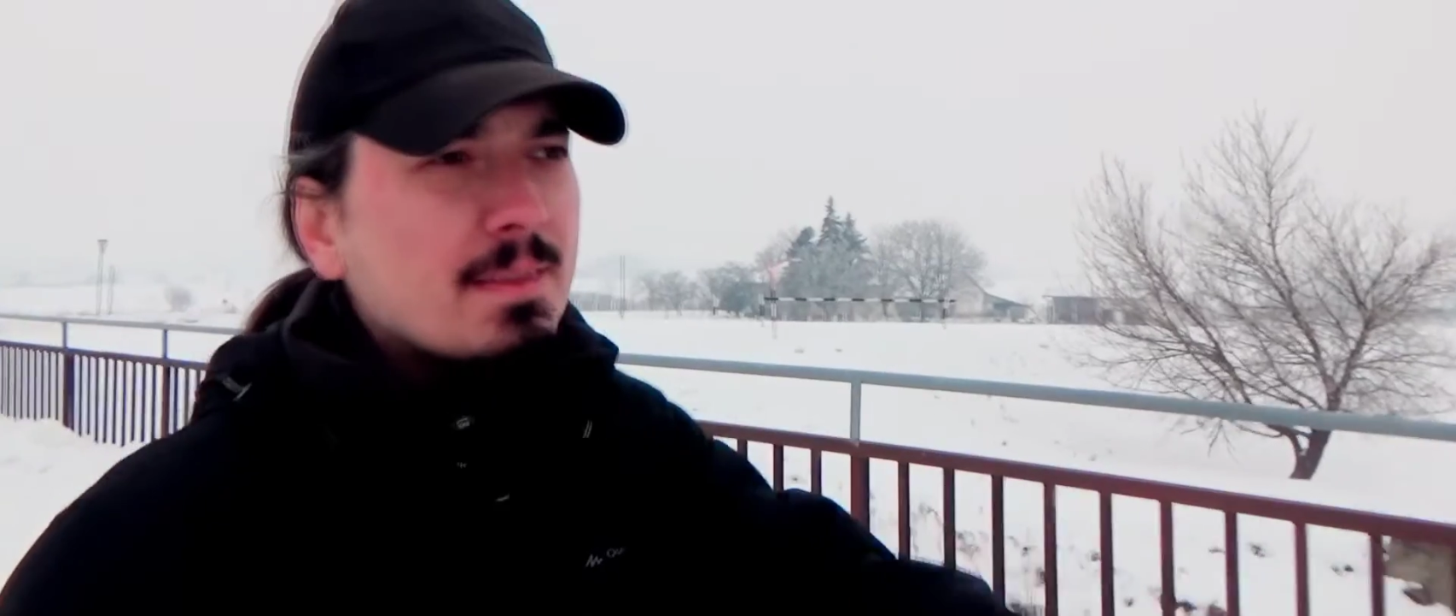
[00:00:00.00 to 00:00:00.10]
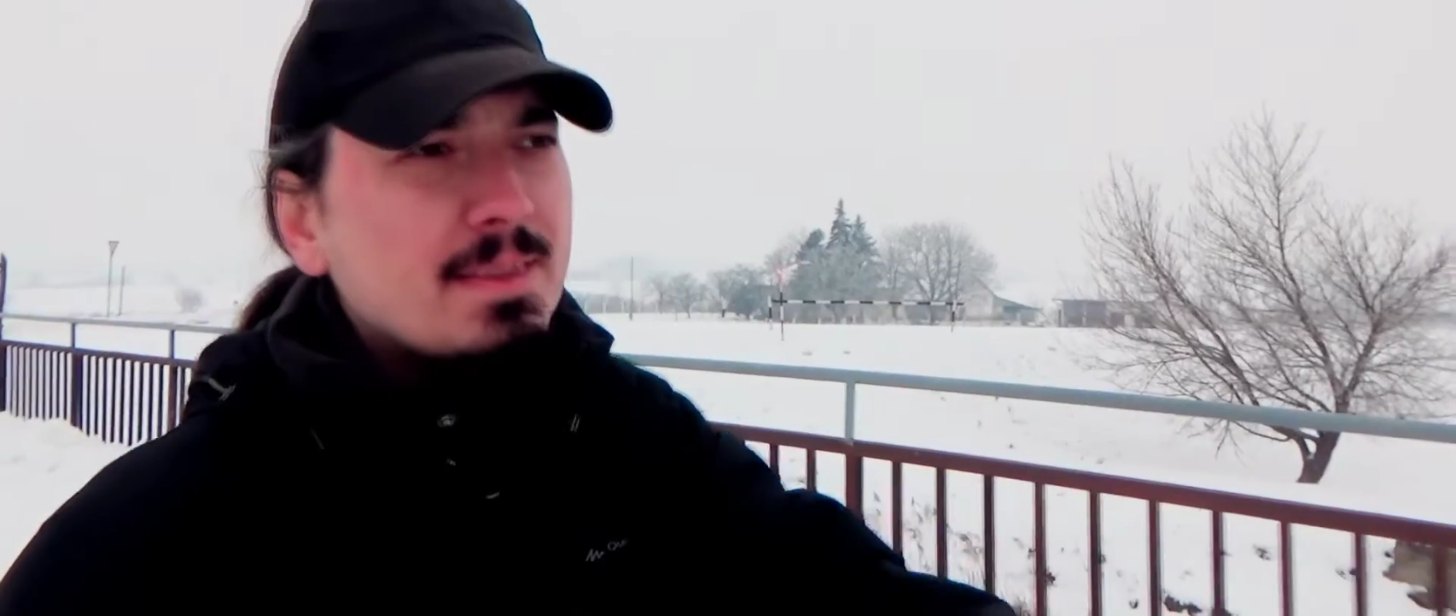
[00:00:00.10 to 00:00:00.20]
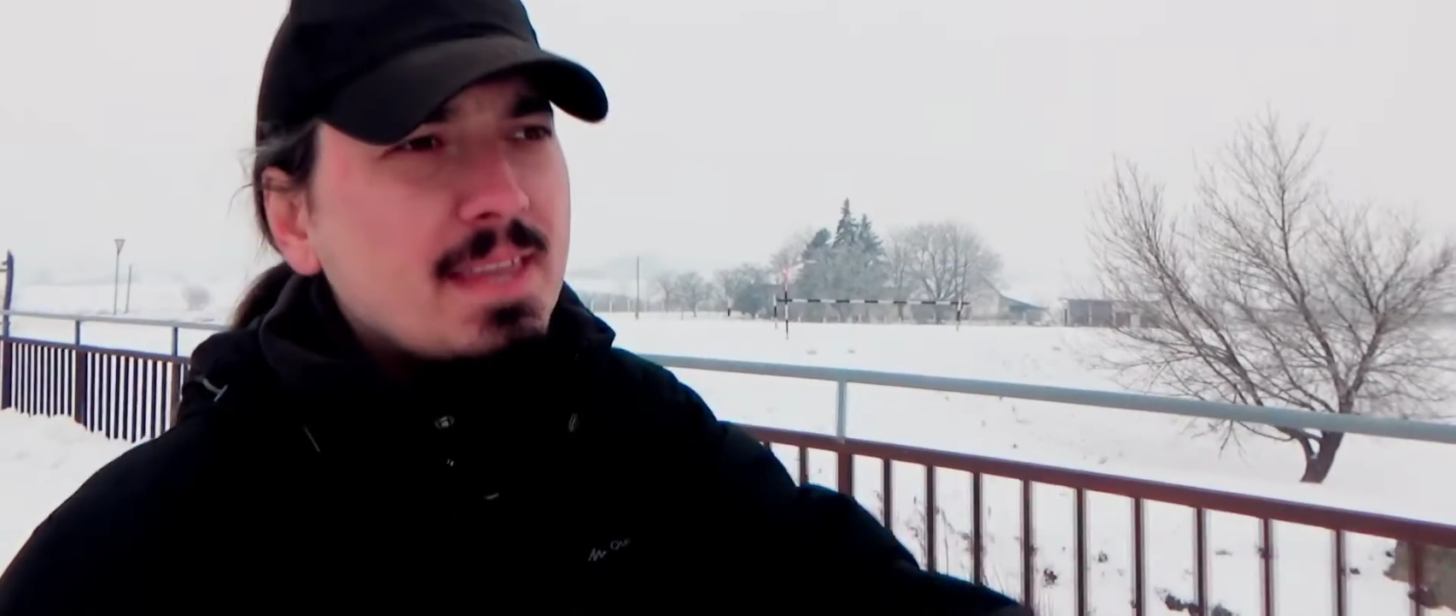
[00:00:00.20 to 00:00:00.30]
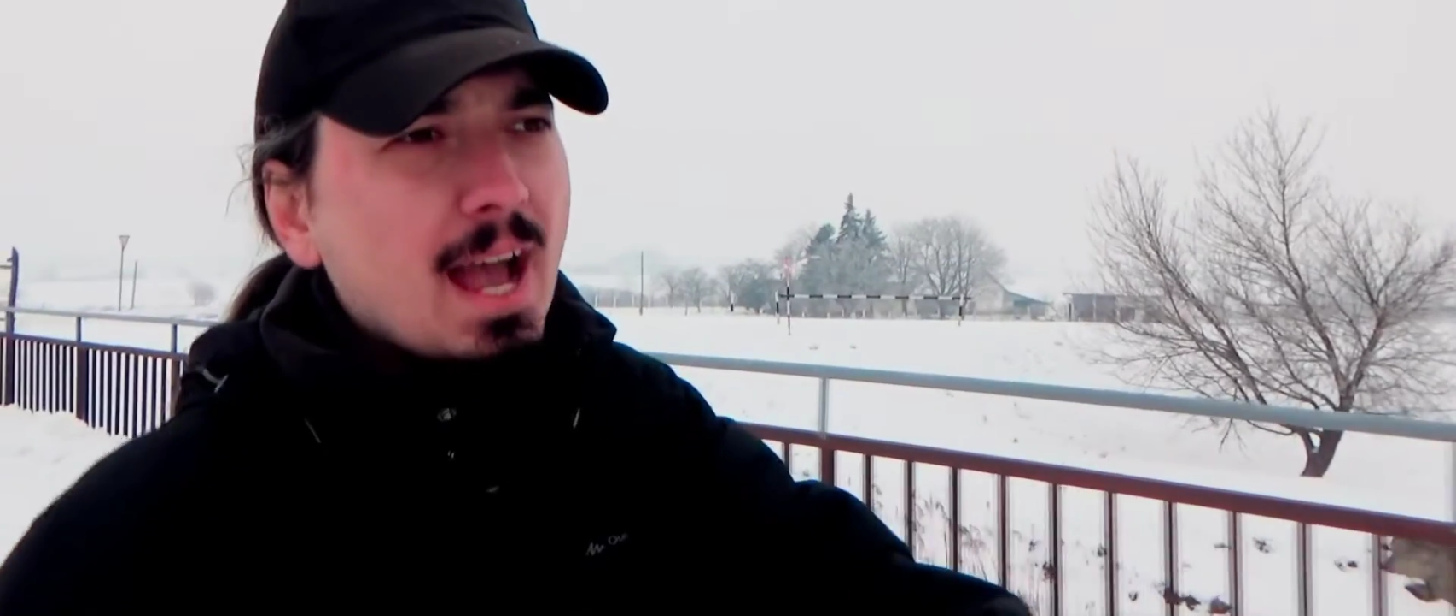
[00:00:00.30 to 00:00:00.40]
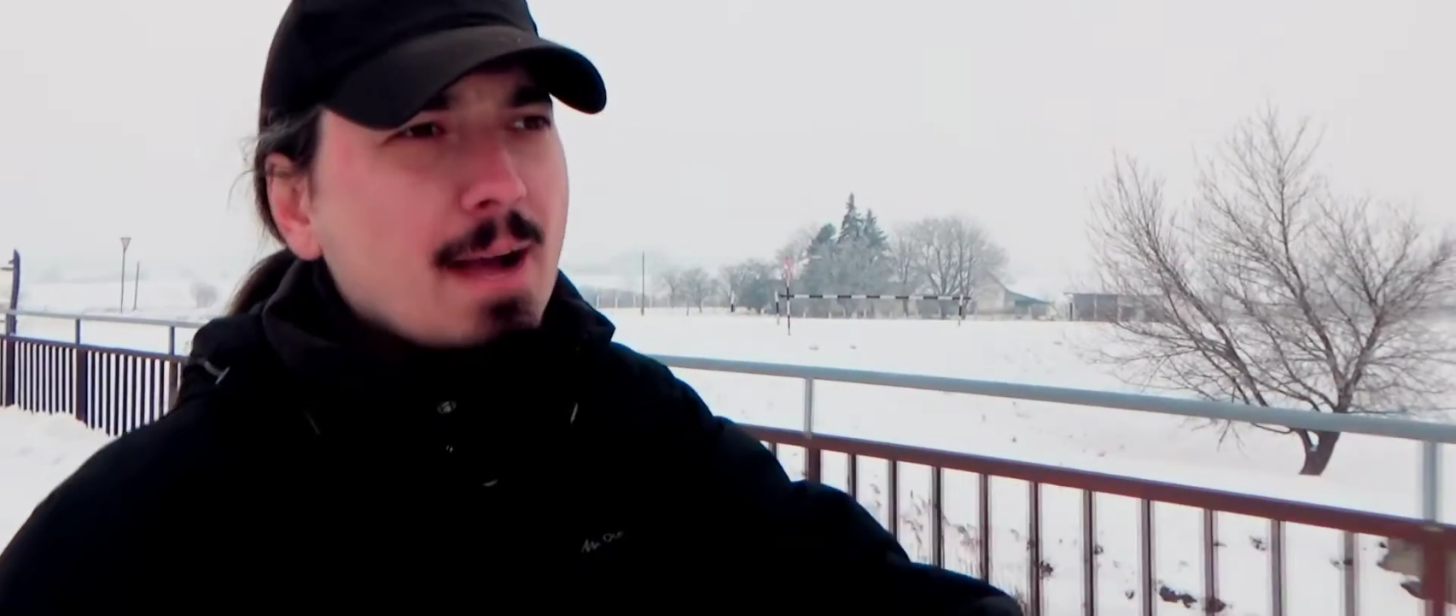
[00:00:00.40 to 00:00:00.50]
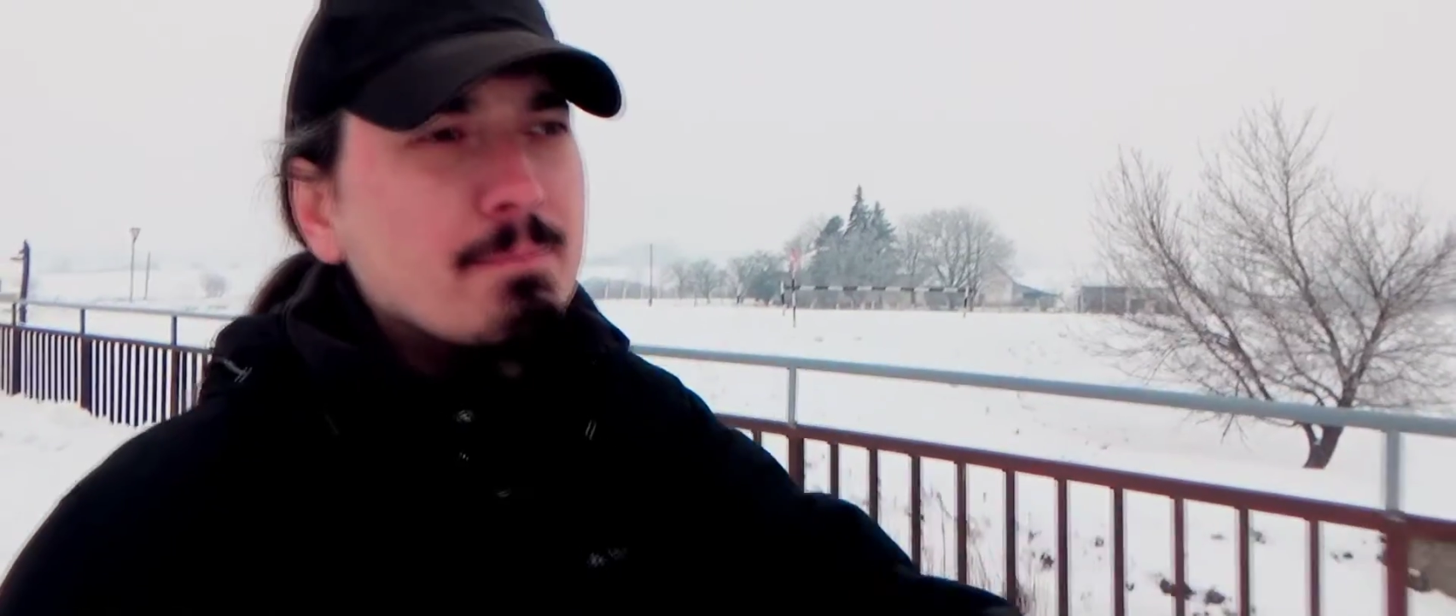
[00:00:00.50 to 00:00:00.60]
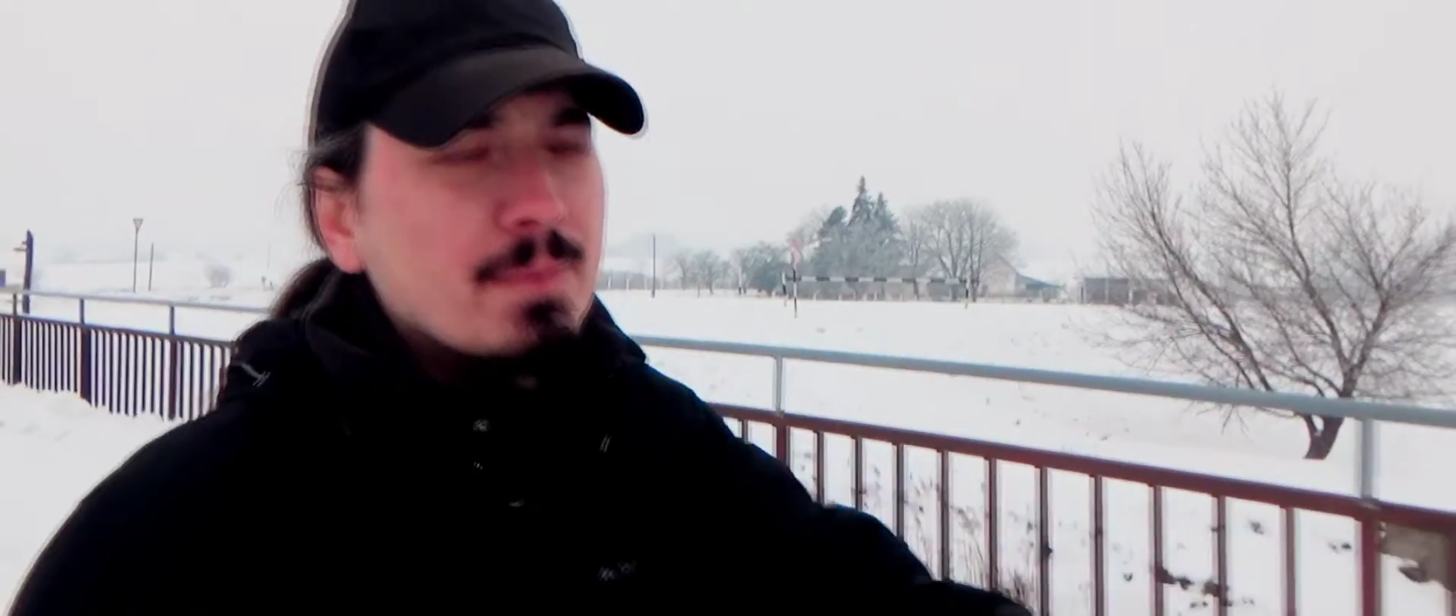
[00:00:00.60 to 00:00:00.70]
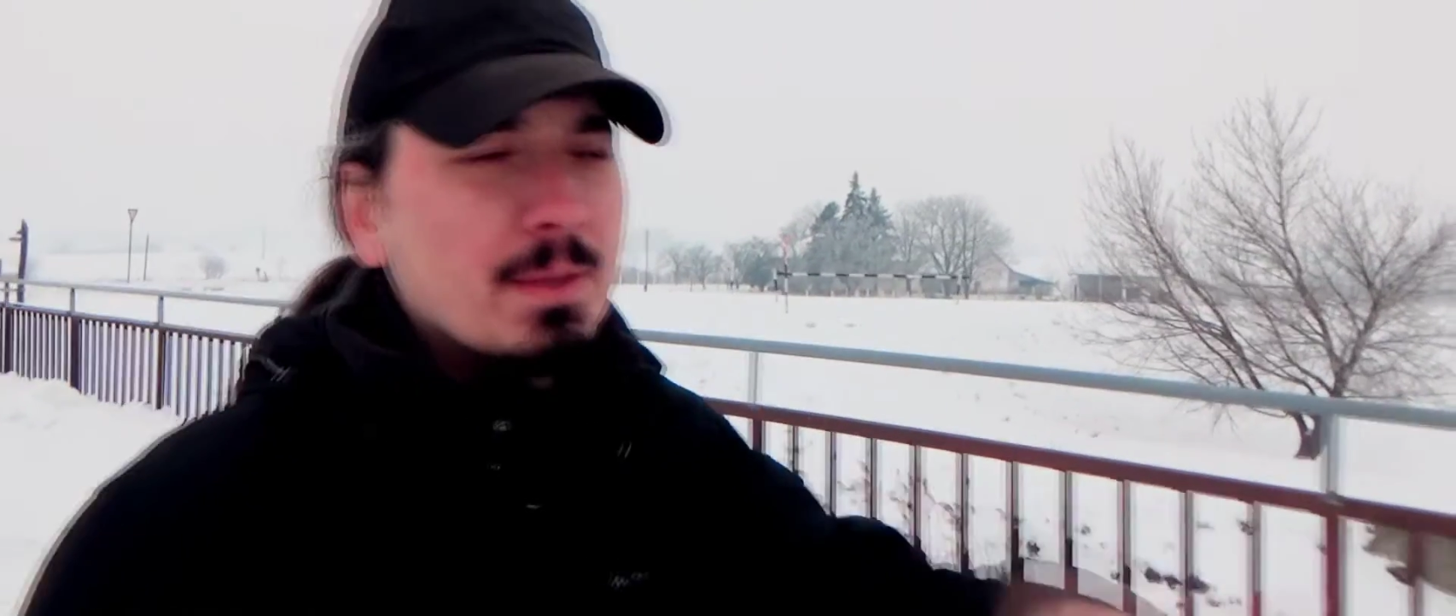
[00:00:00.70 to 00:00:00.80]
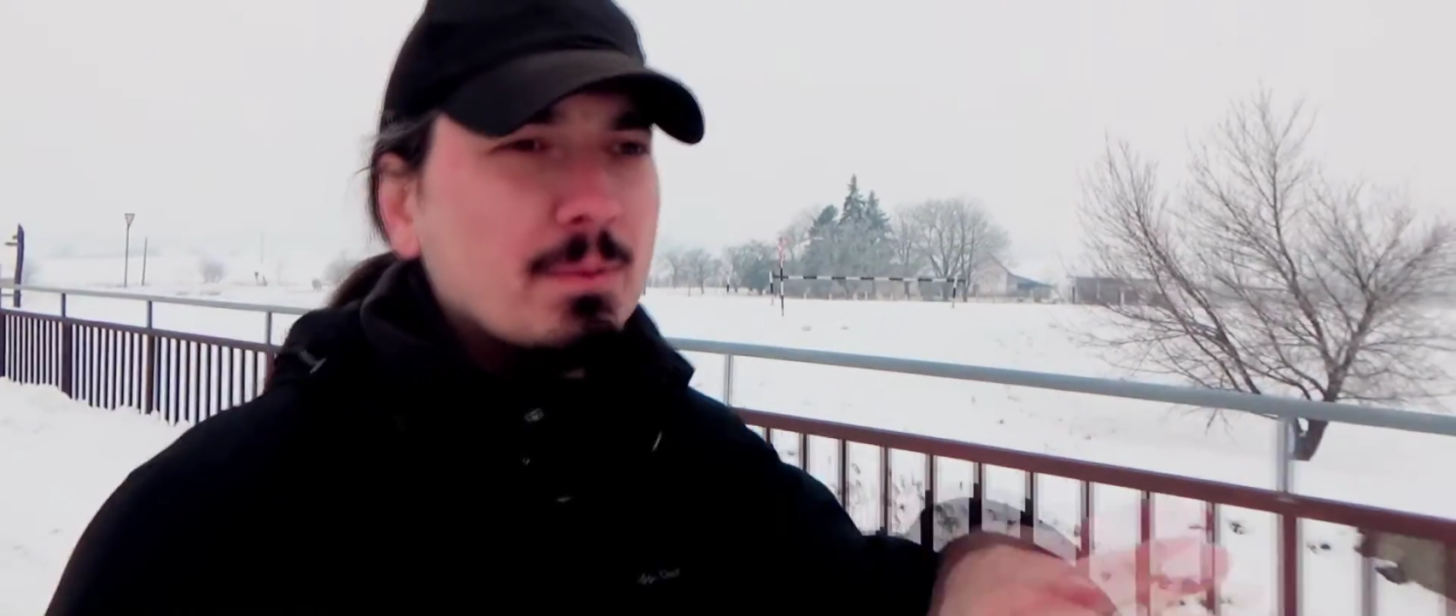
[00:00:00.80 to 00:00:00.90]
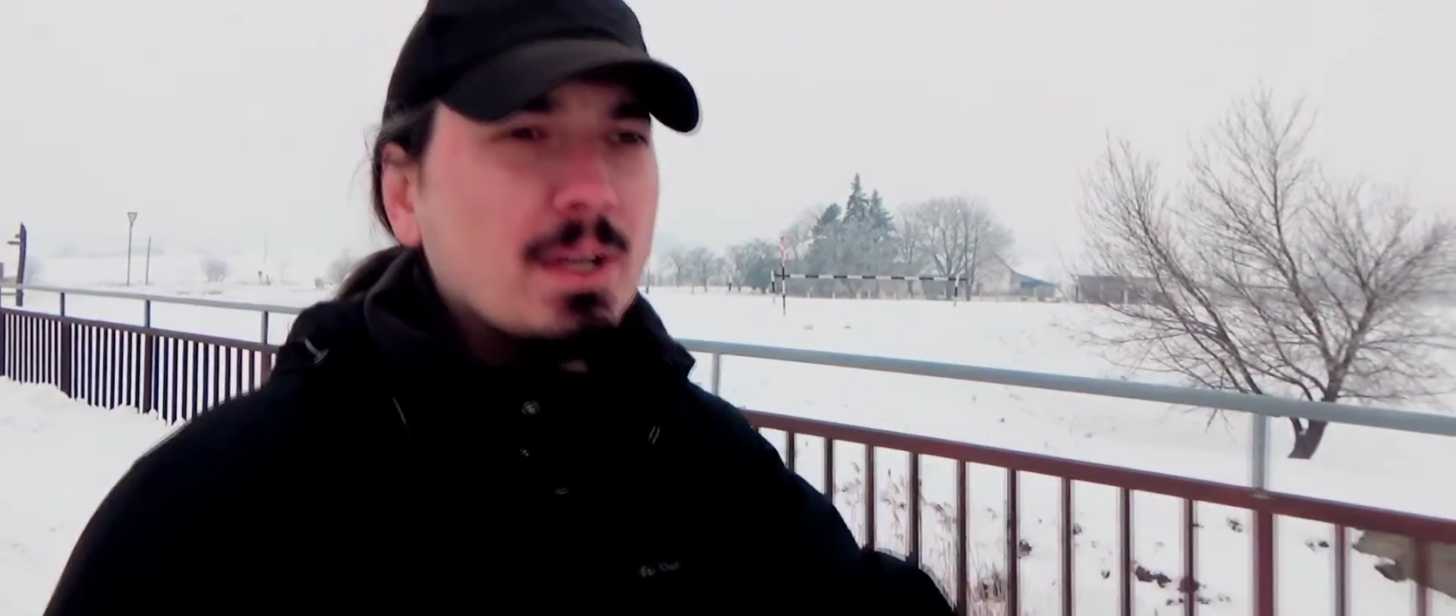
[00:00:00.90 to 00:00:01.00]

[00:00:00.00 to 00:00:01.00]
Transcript: dam we